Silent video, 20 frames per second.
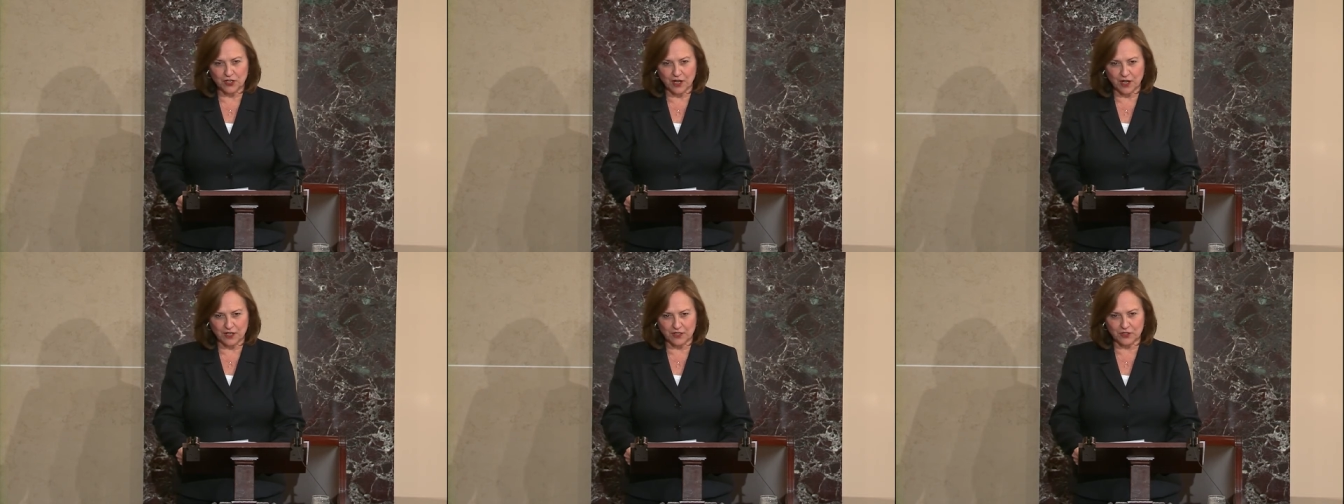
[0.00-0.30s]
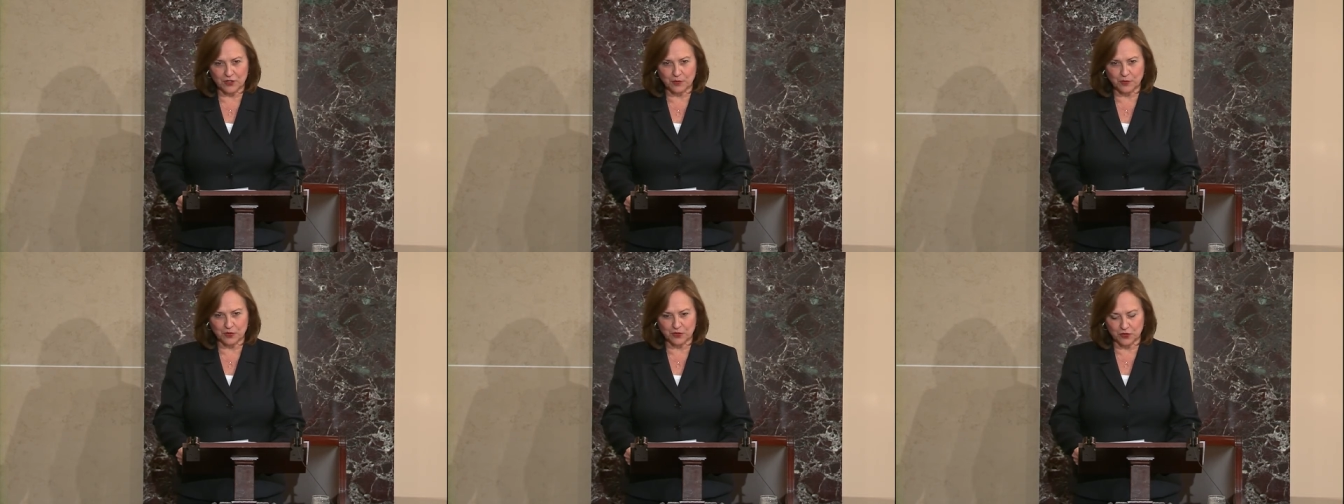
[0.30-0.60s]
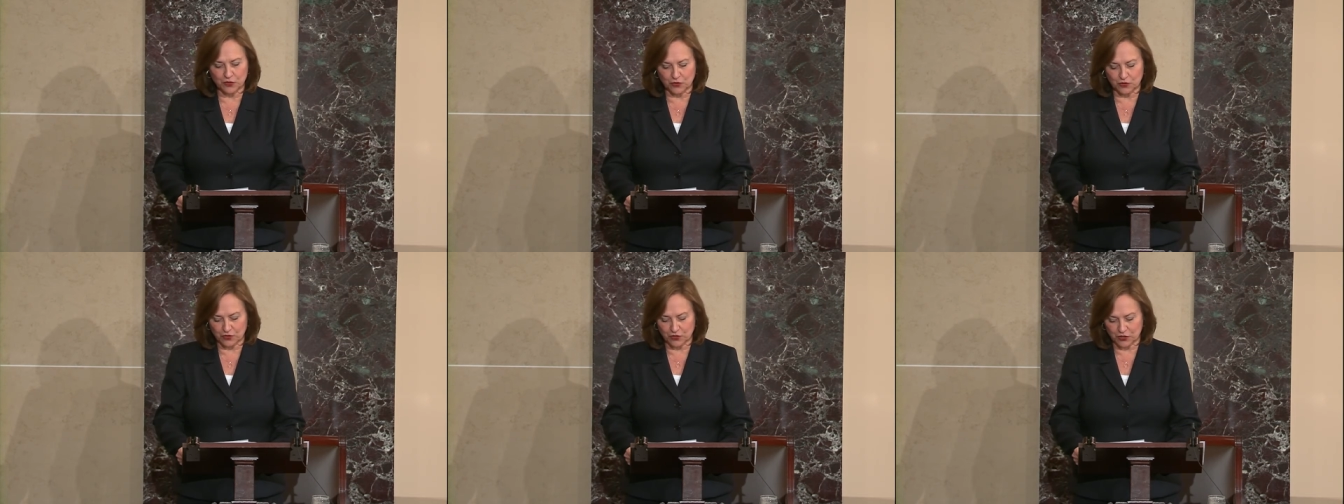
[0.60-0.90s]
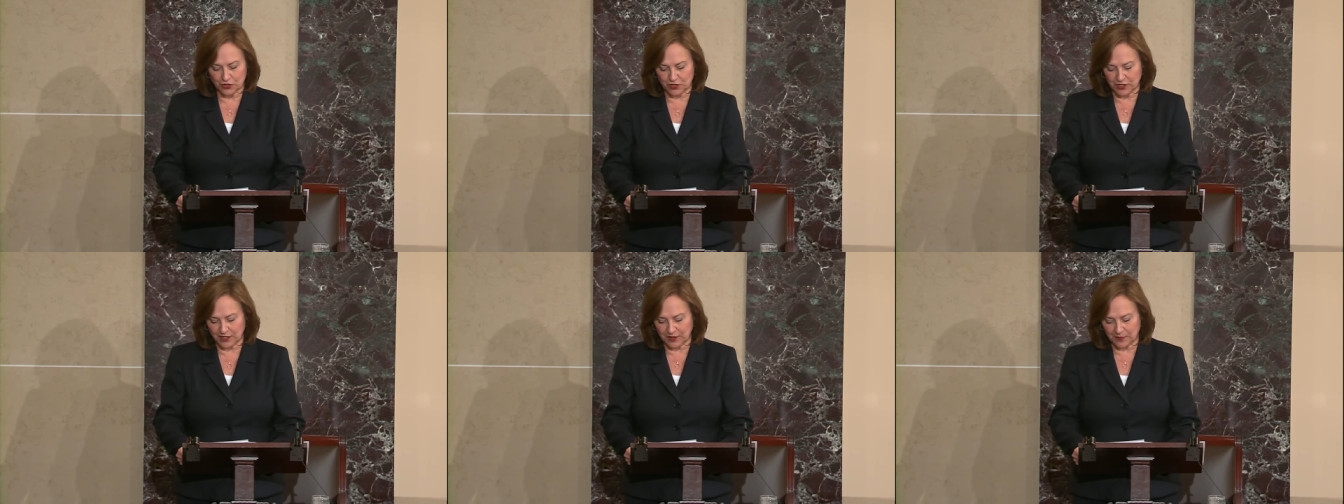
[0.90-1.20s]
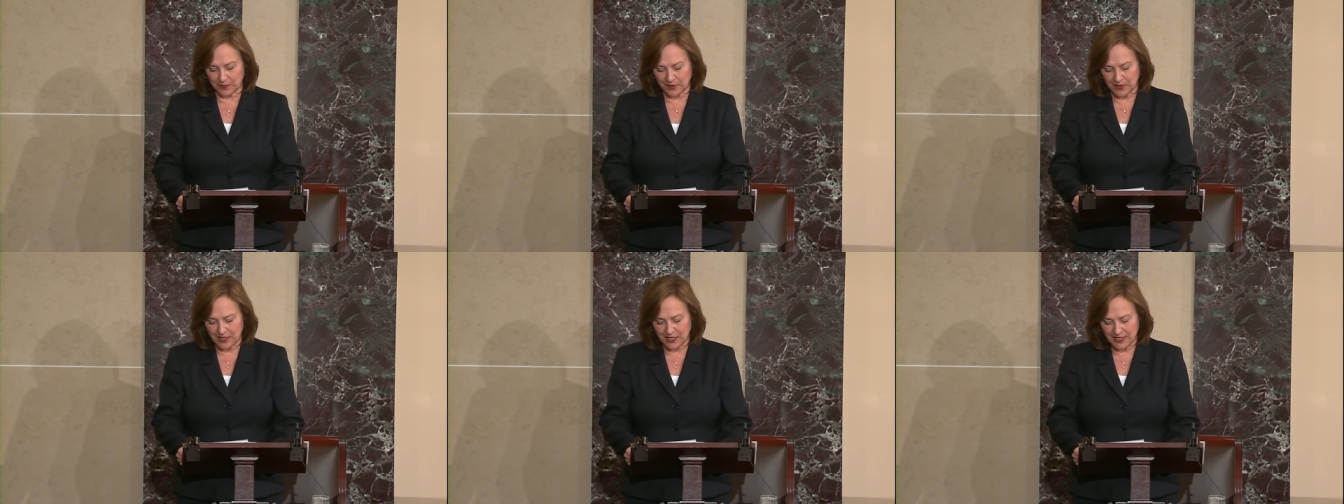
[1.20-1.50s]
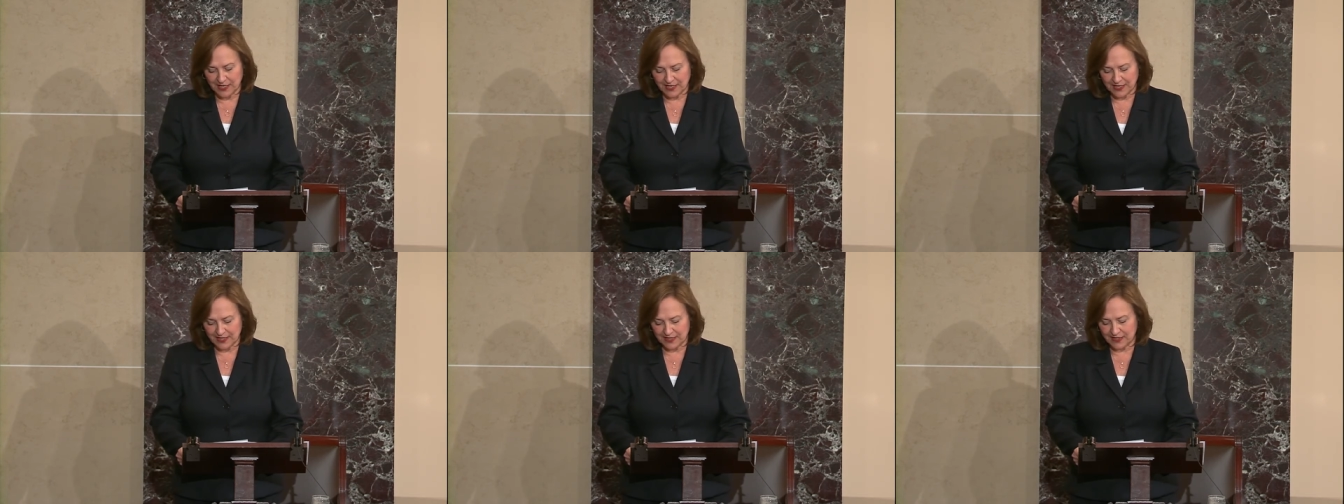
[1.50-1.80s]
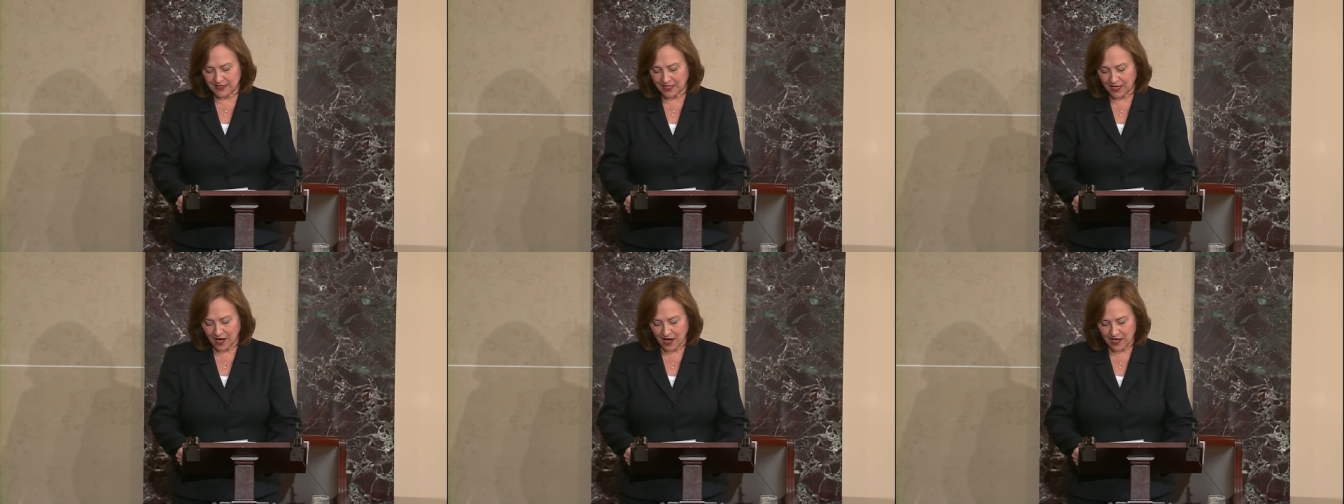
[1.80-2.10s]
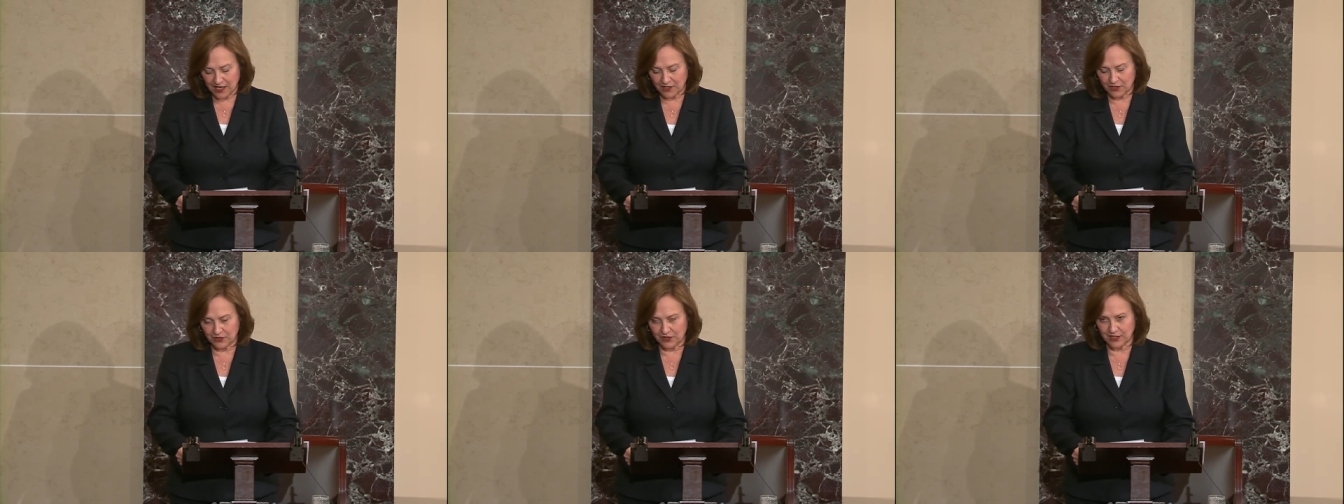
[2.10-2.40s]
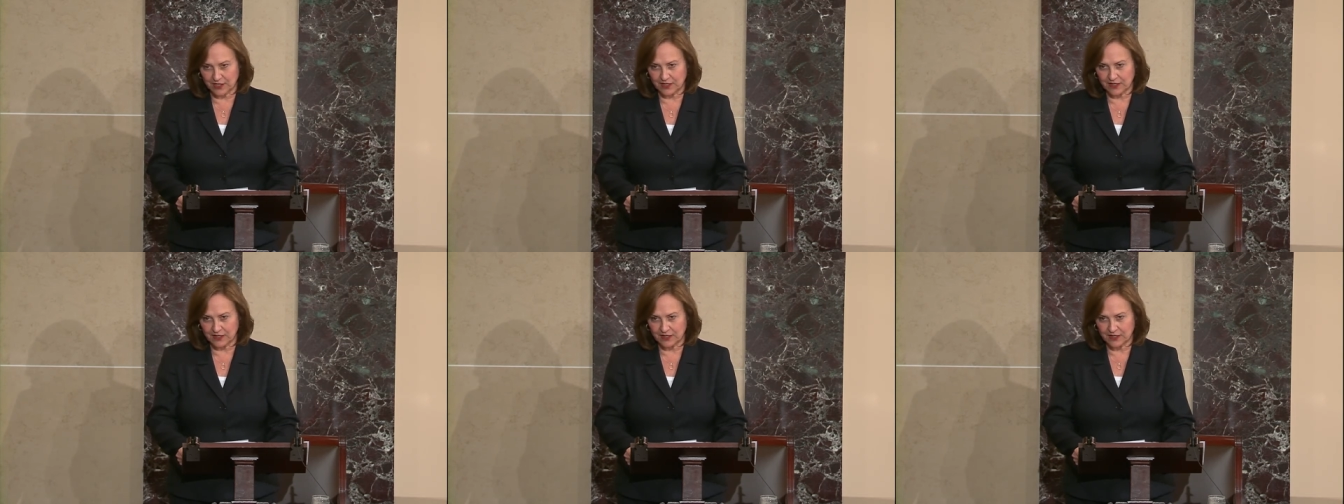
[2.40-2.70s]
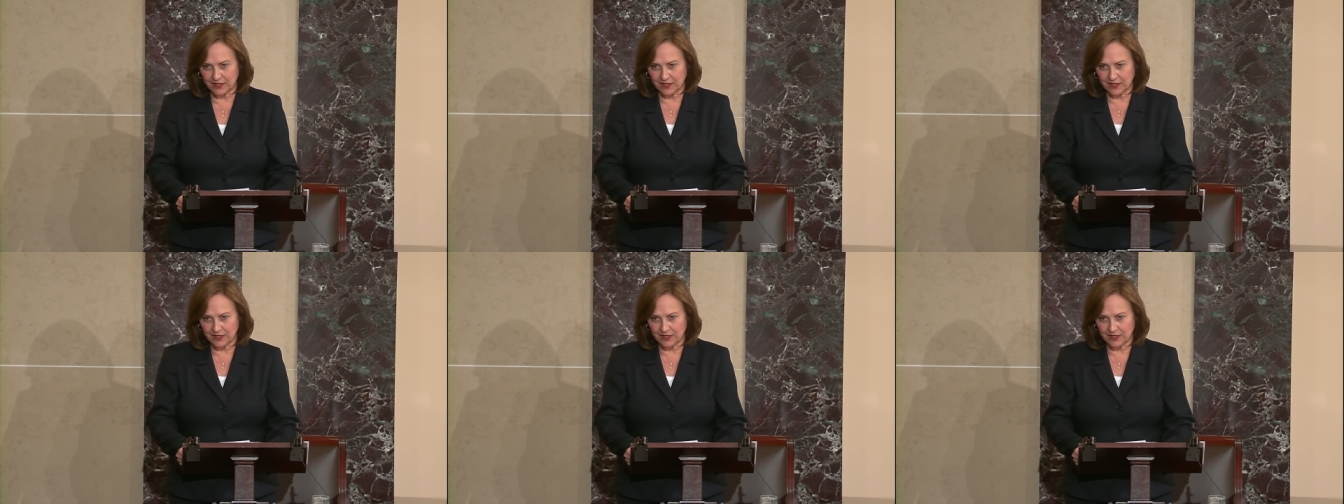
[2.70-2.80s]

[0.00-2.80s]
entrepreneurship entirely